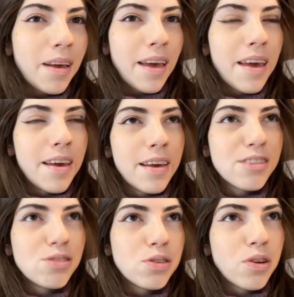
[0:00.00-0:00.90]
and
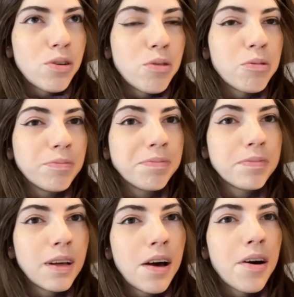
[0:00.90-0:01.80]
so
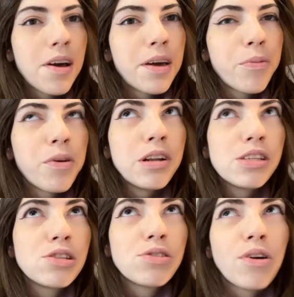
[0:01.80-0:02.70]
I wanted
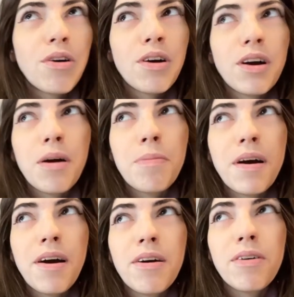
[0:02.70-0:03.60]
to talk
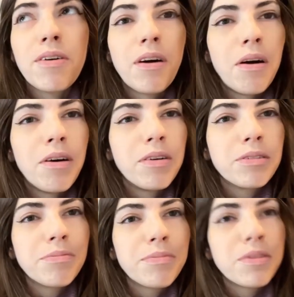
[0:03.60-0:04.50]
about
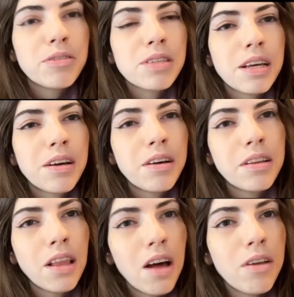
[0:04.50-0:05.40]
um, there's like a
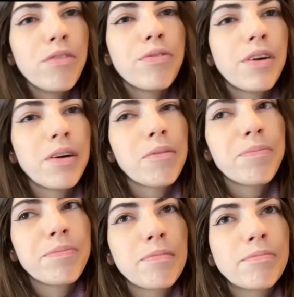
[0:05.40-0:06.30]
lot of
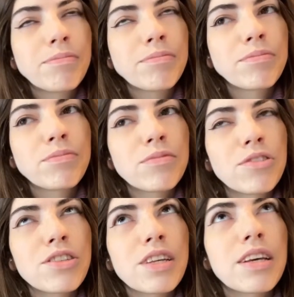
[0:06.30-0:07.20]
um,
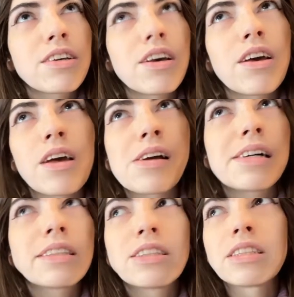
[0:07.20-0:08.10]
just like
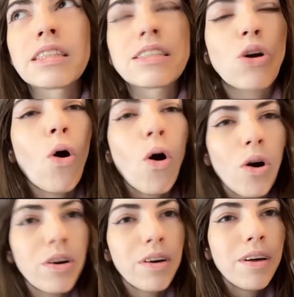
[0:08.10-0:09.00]

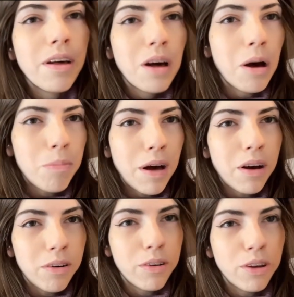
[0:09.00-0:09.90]
talk
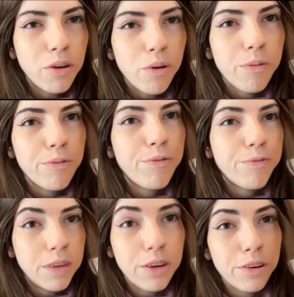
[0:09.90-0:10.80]
about, you know,
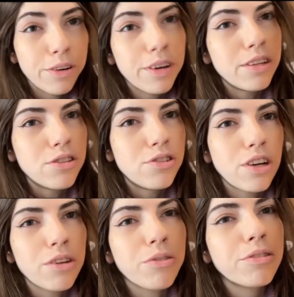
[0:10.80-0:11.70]
fear in
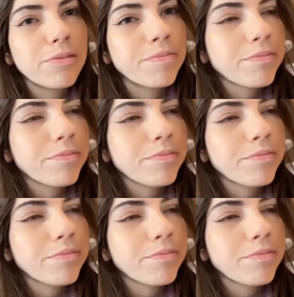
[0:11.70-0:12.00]
general.